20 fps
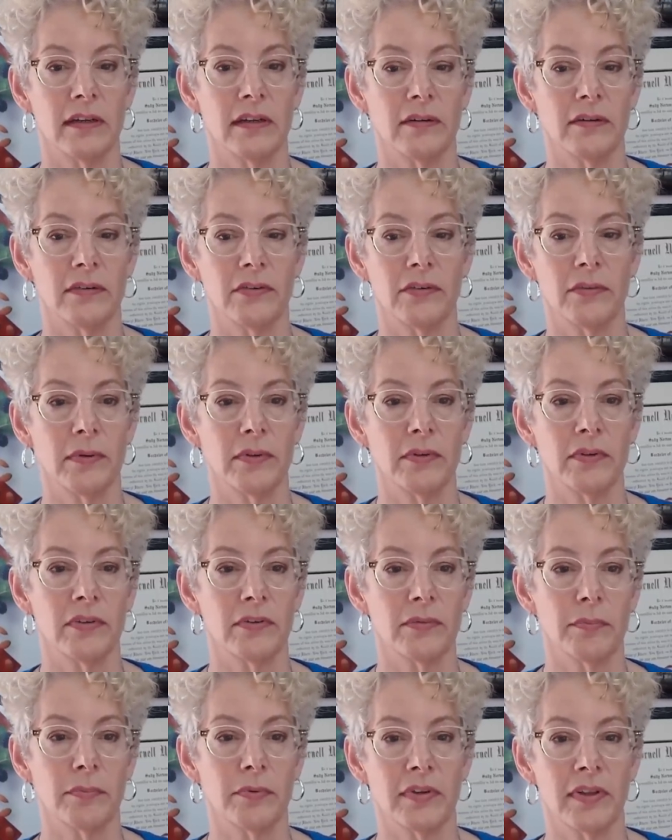And so we'll
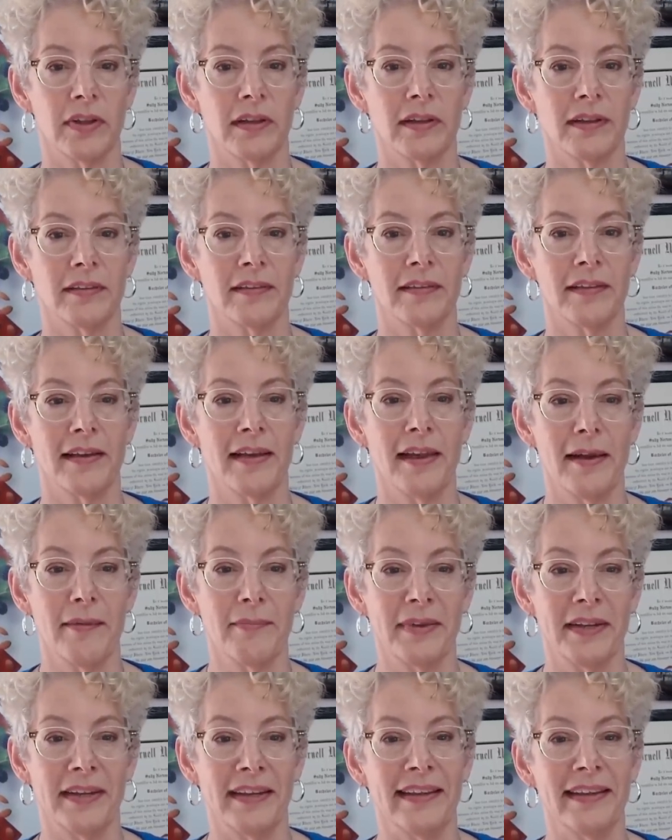just pretend that's not
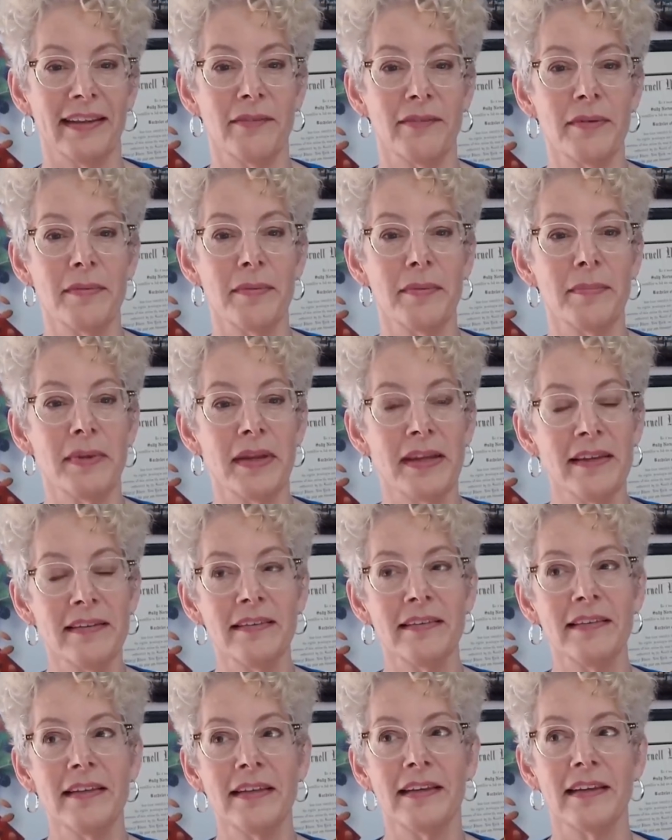happening. And we've been
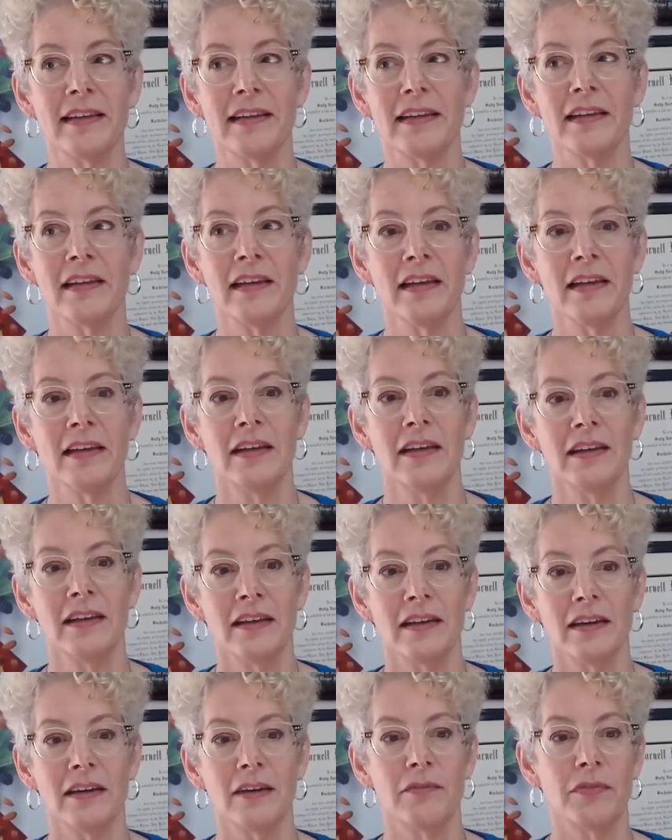basically getting
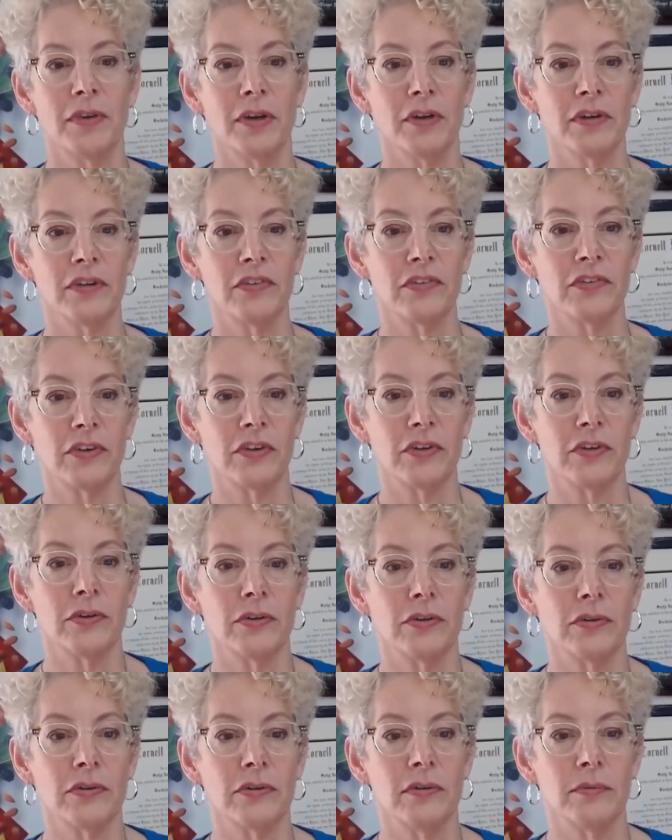a very
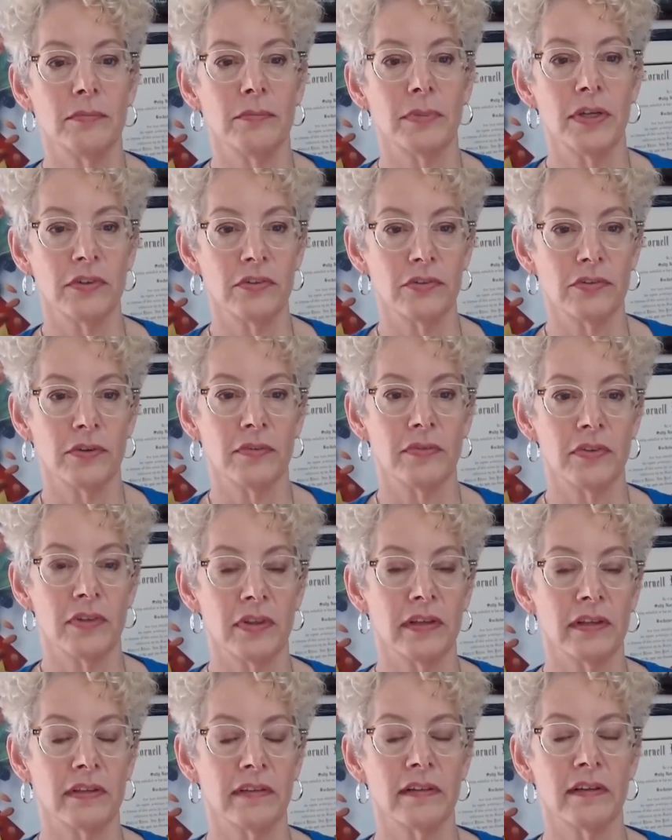skewed picture of
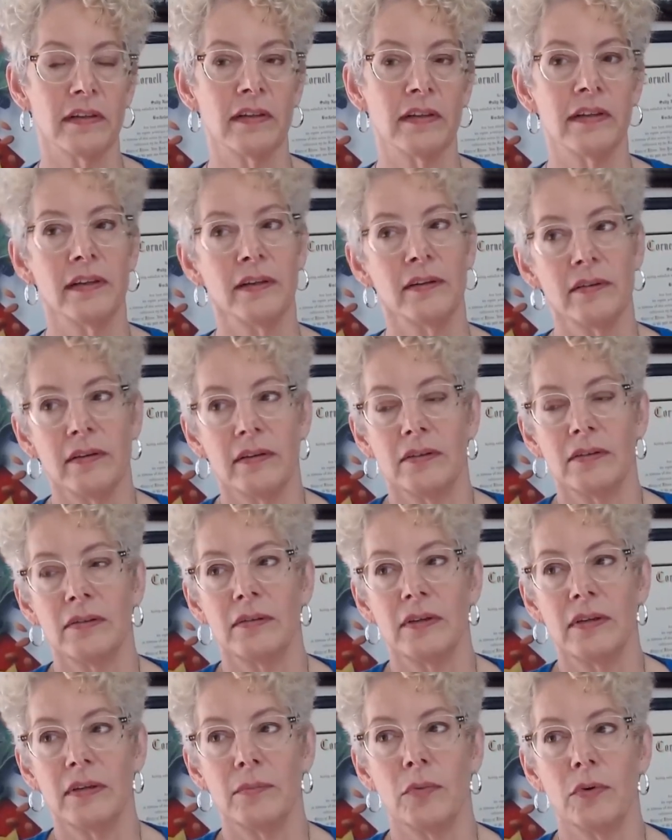things. And then
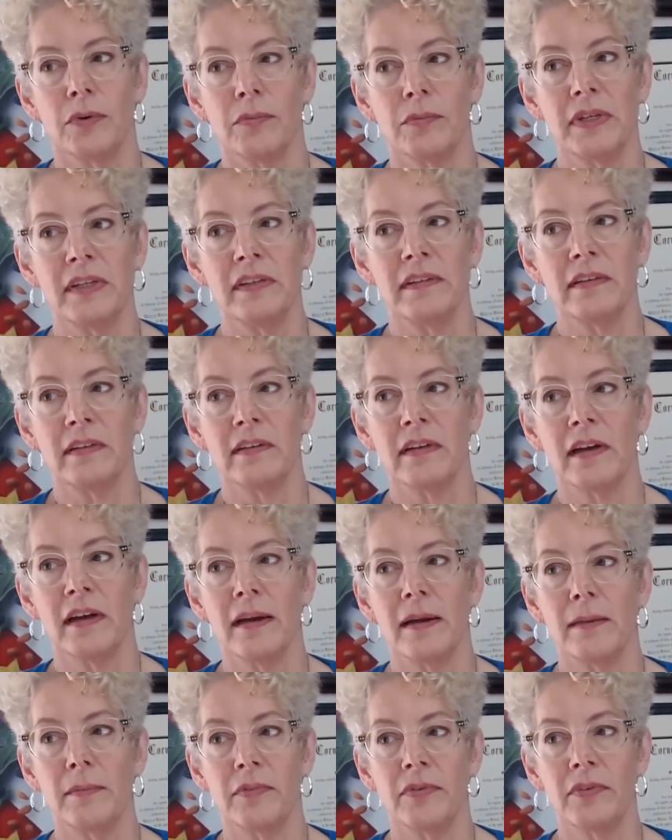in more recent
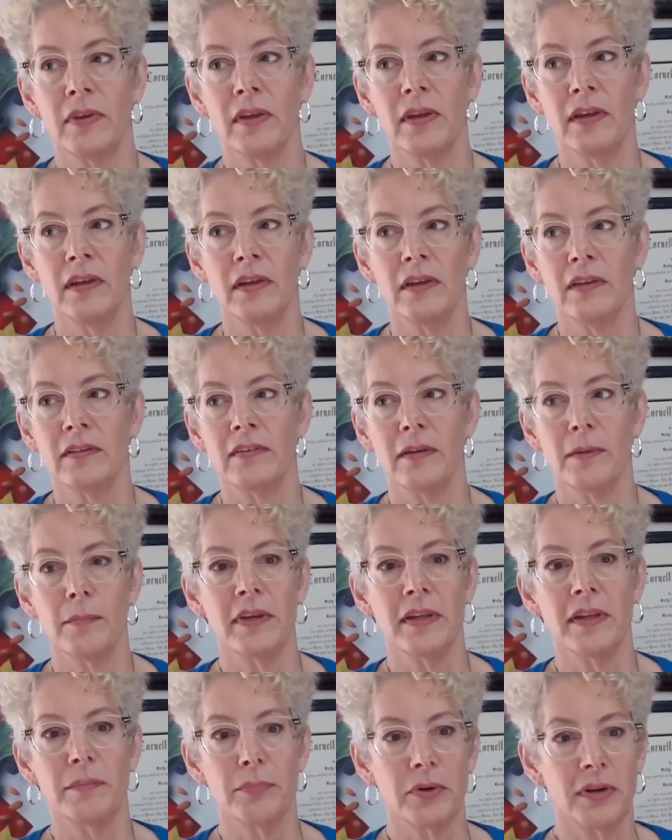times,
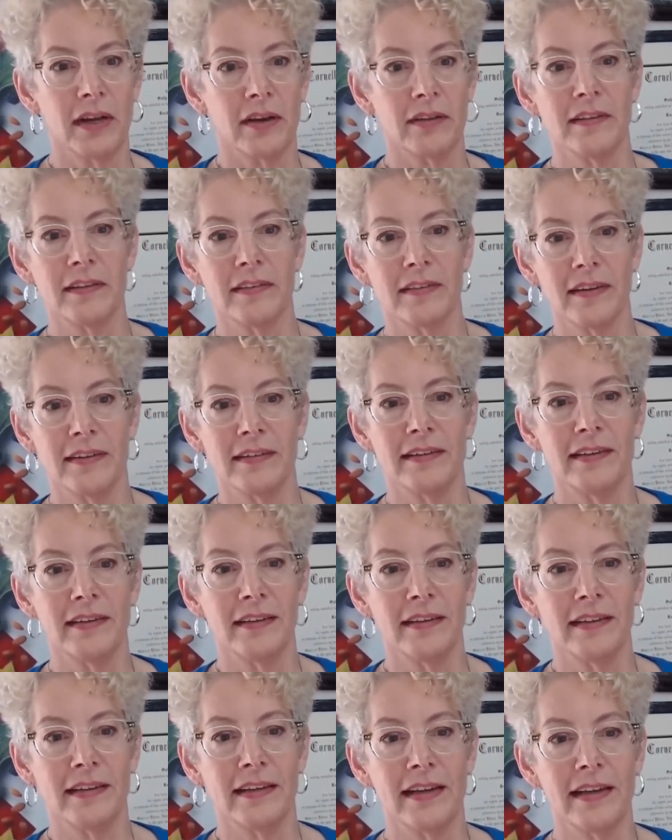somebody put out this
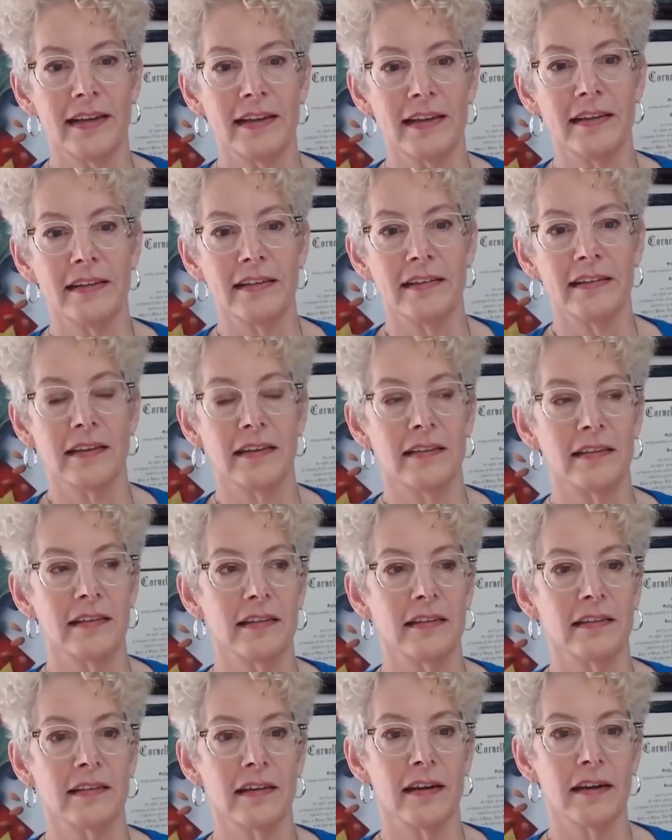idea in the 80s that
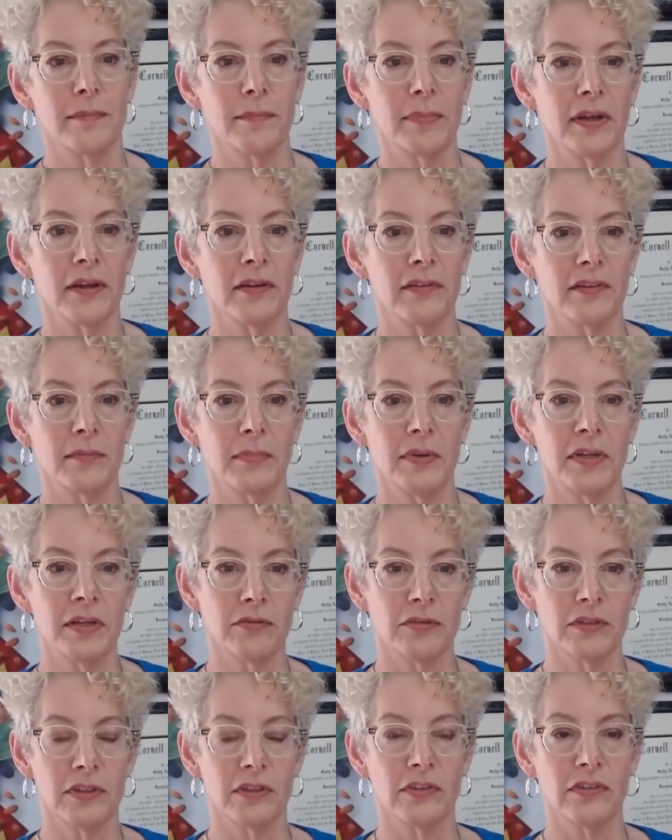these compounds in
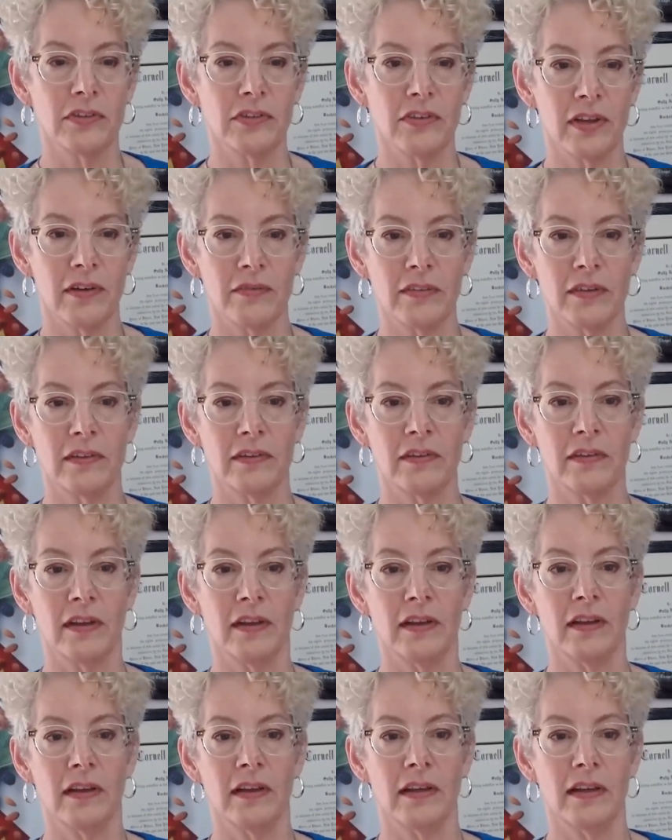petri dishes have
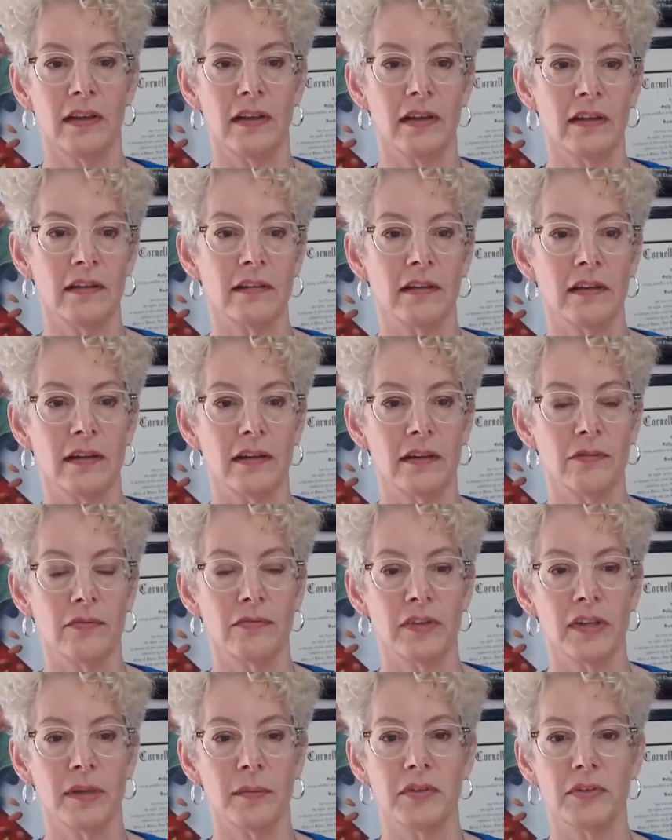these anti
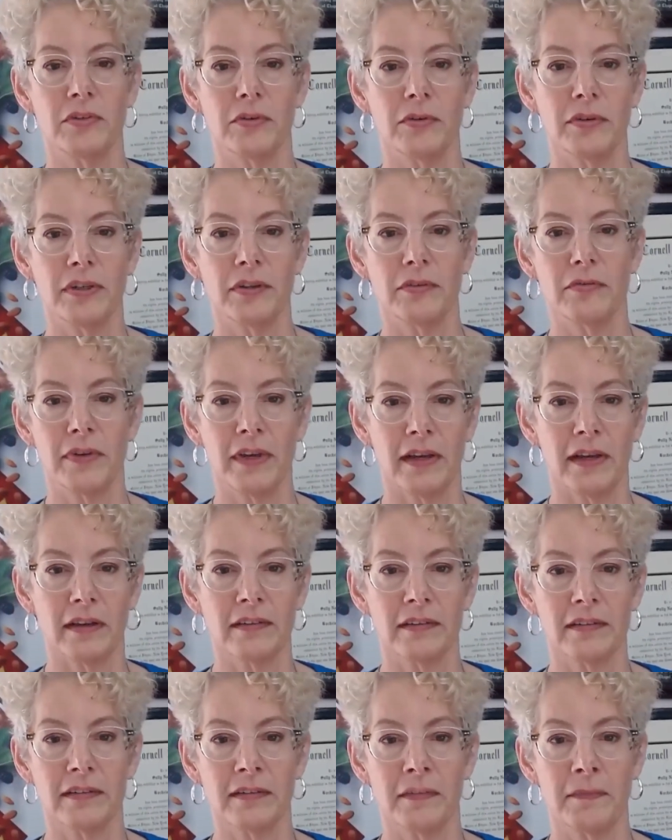inflammatory
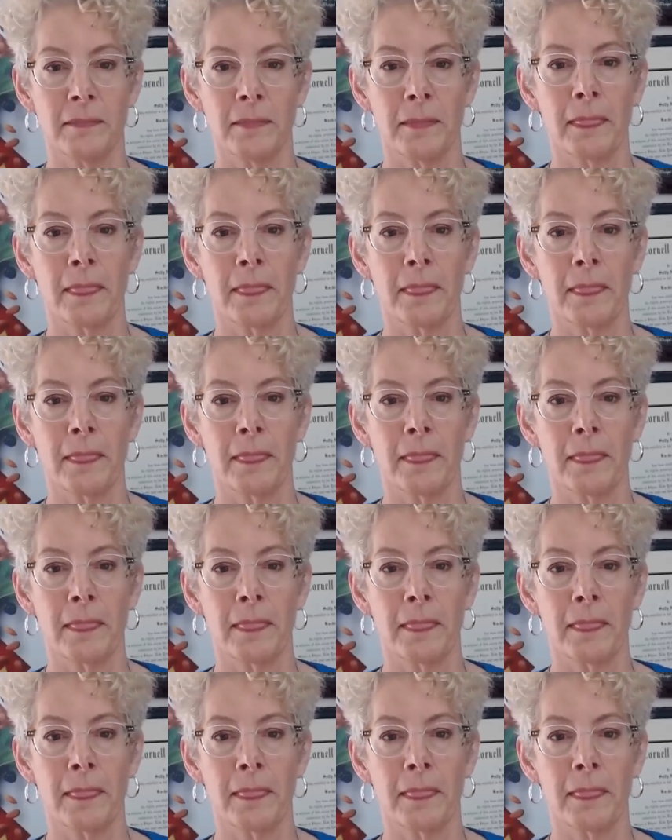effects.